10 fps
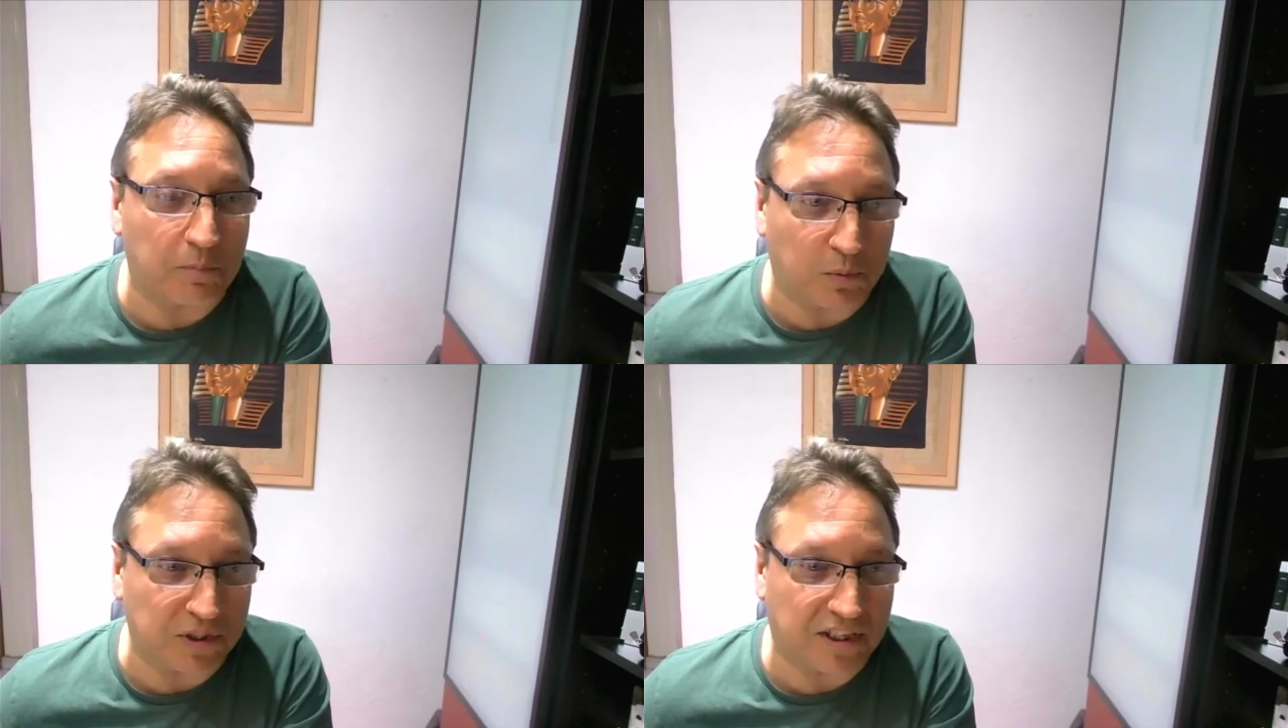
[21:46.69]

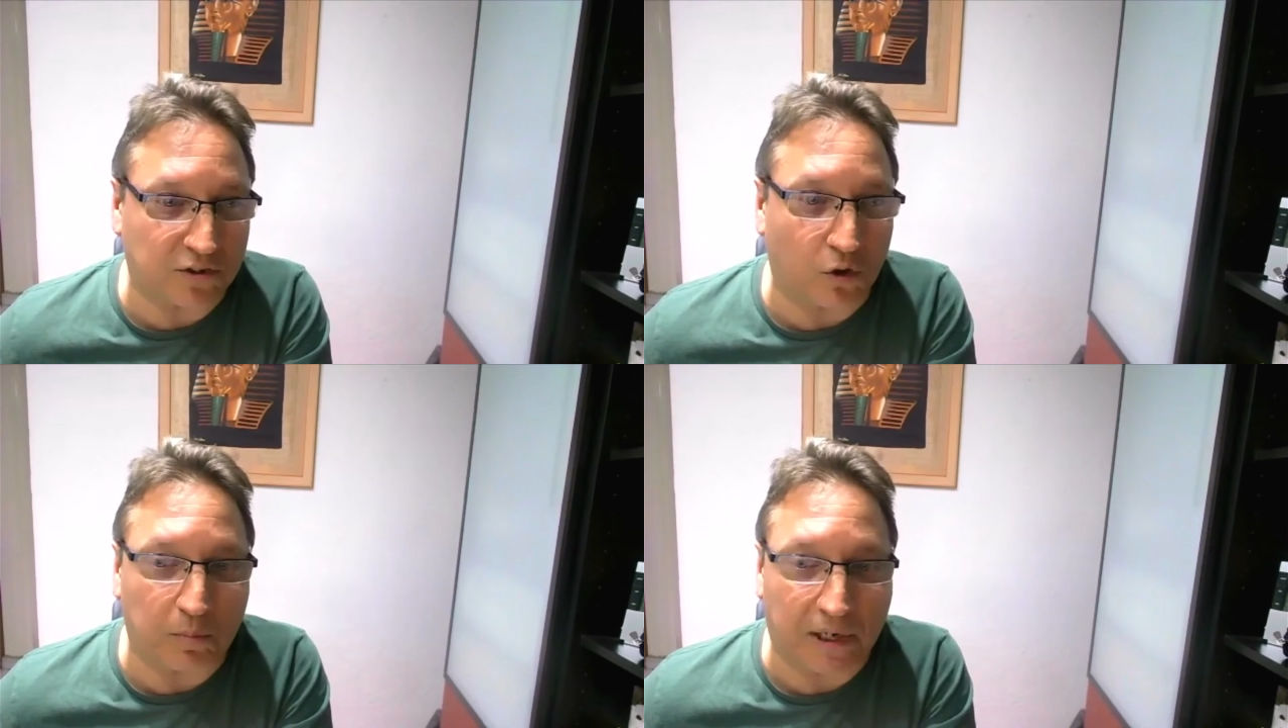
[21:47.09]

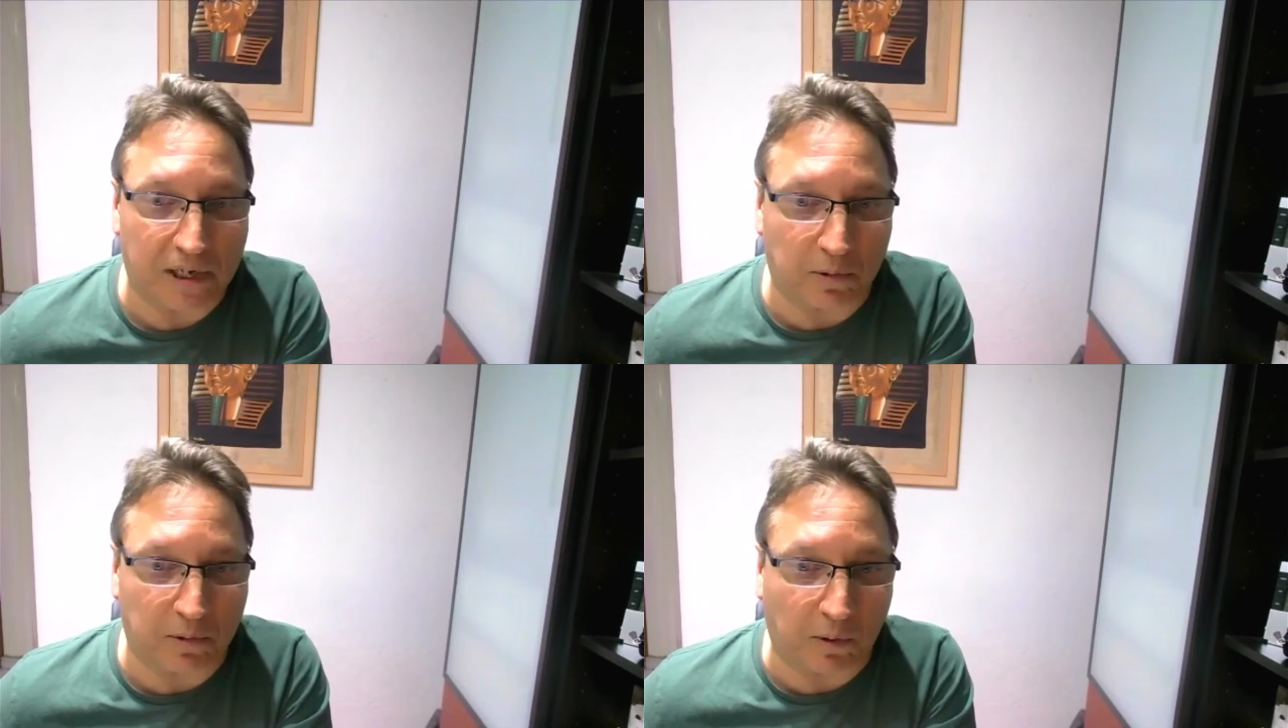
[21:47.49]
resources, when
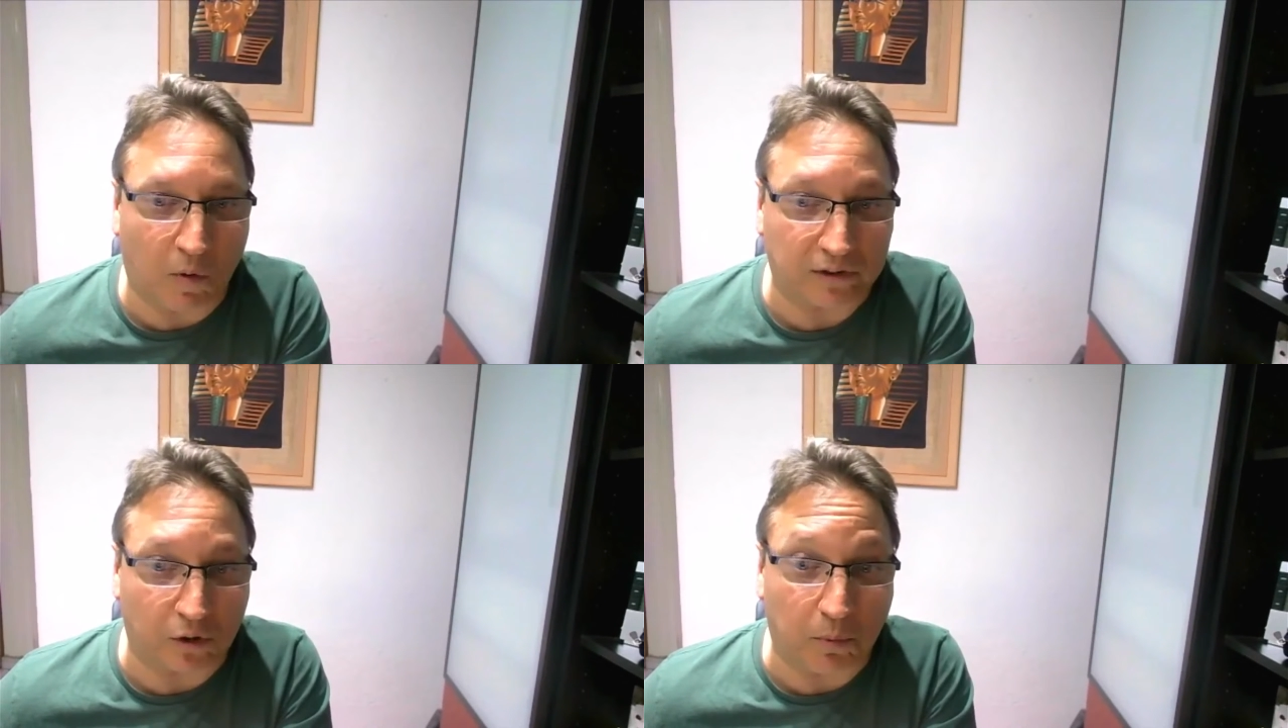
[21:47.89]
it
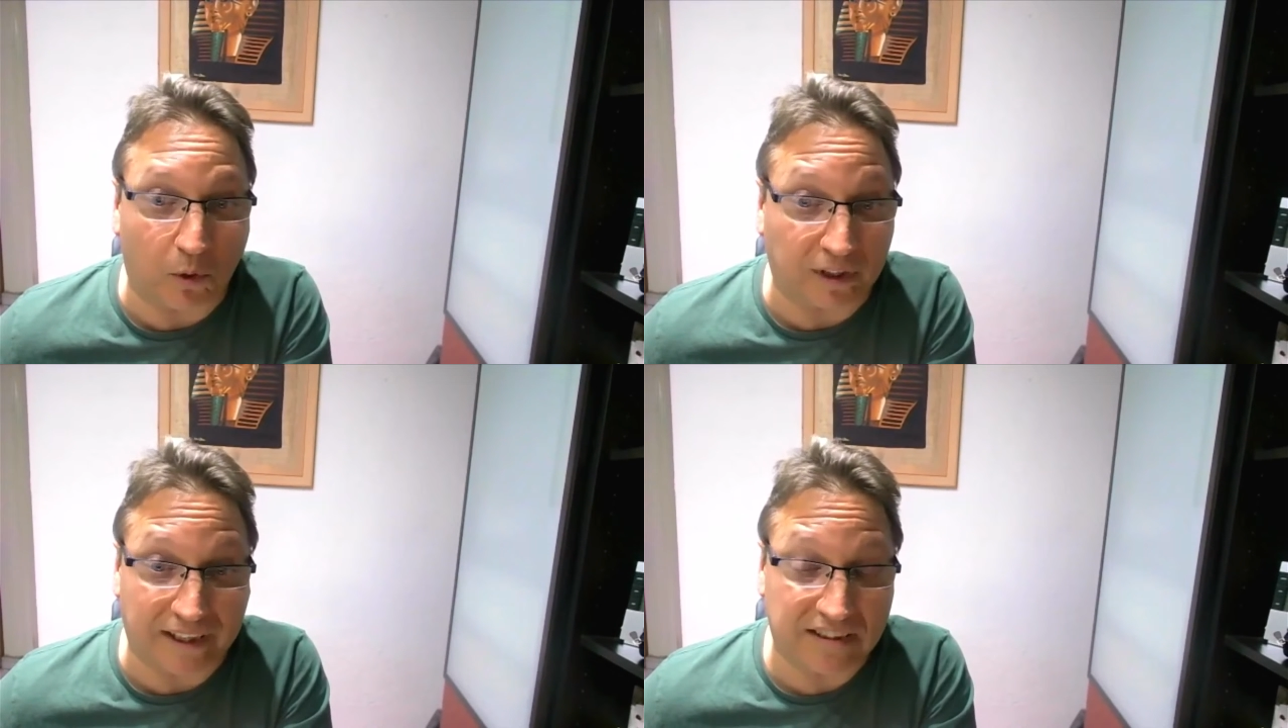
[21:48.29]
covers the two